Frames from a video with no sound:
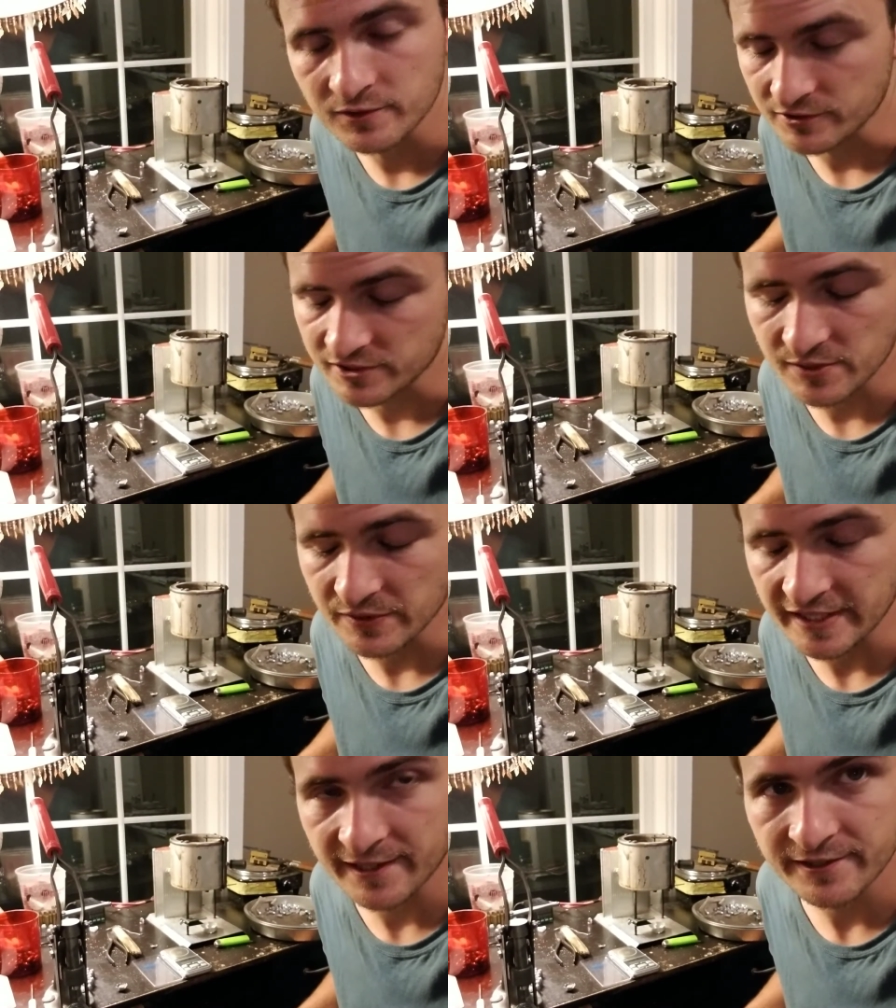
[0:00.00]
Well, see
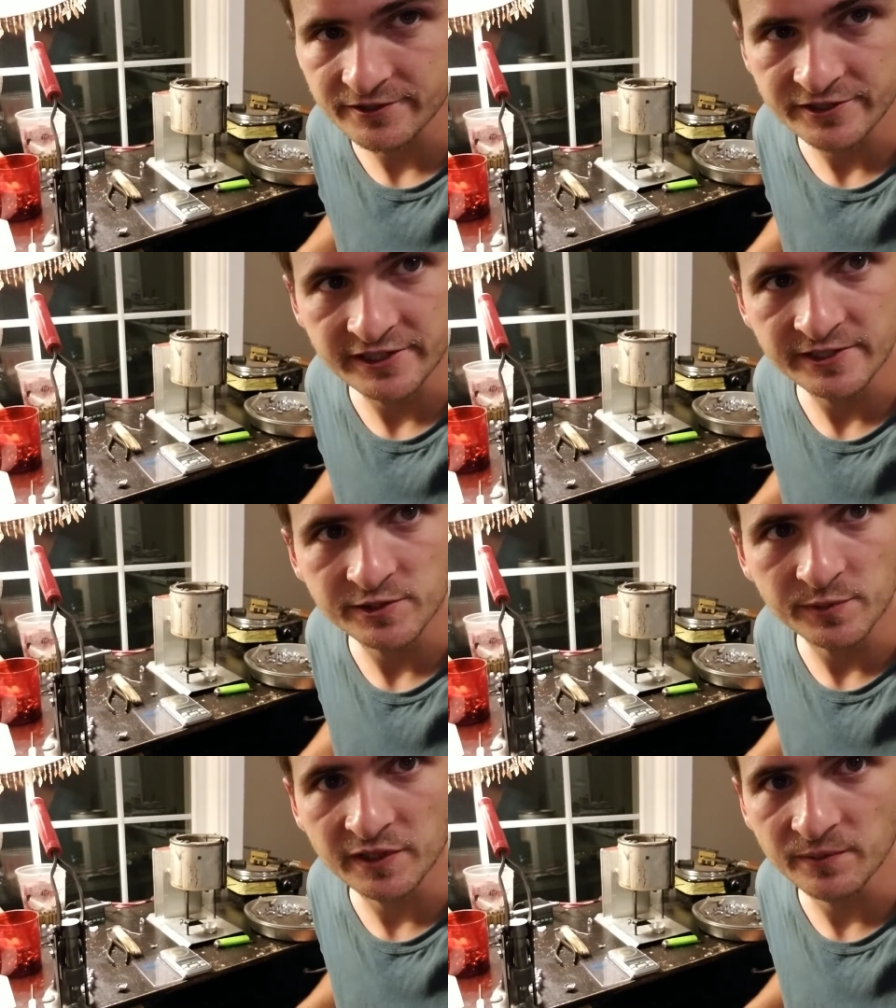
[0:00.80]
what the accuracy is
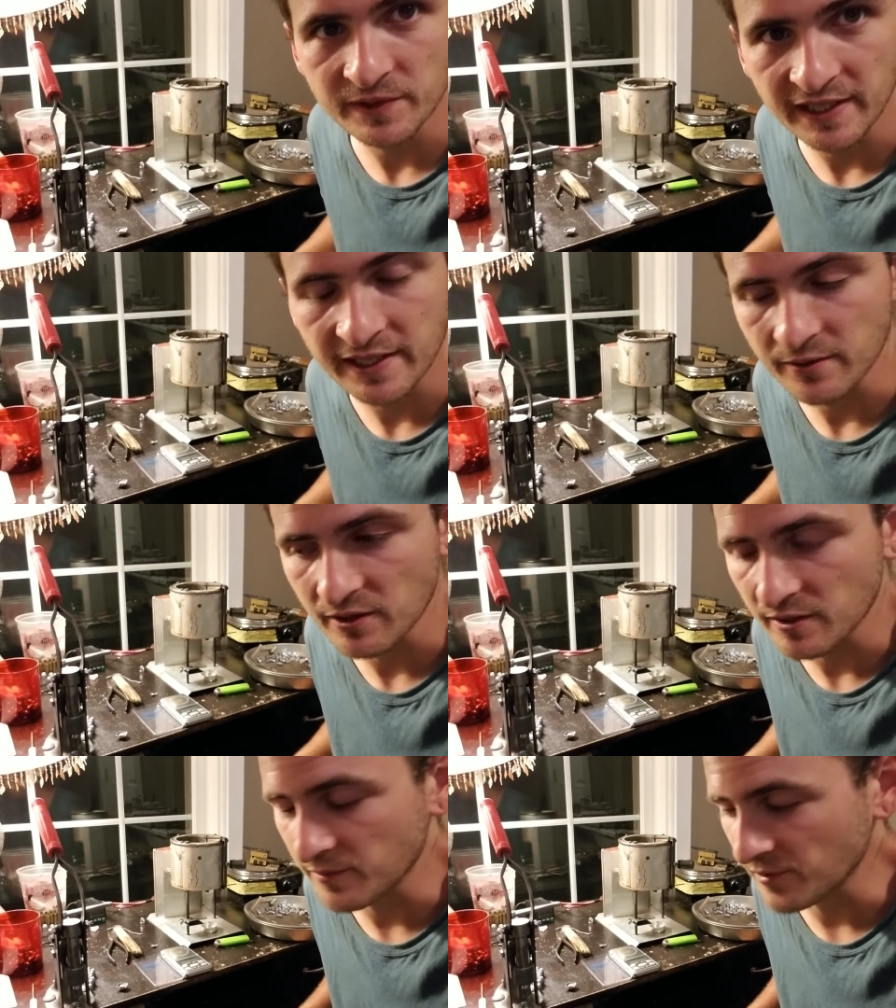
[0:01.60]
to begin with
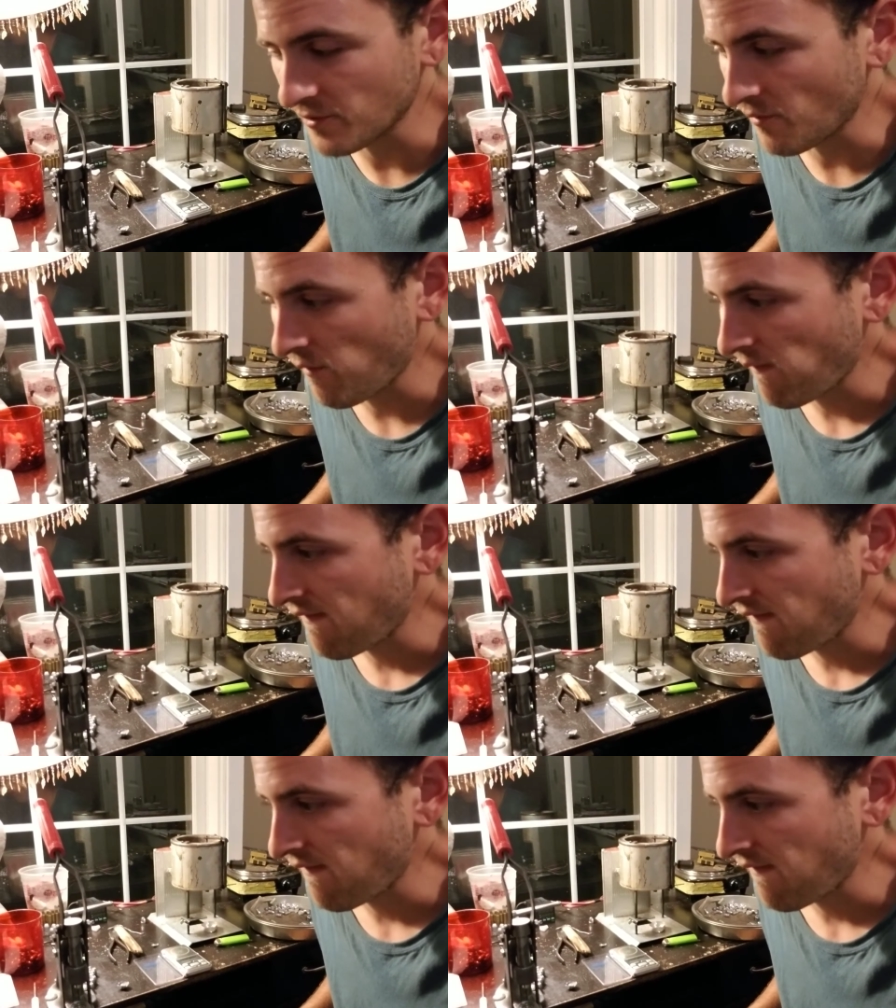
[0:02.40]
anyway, but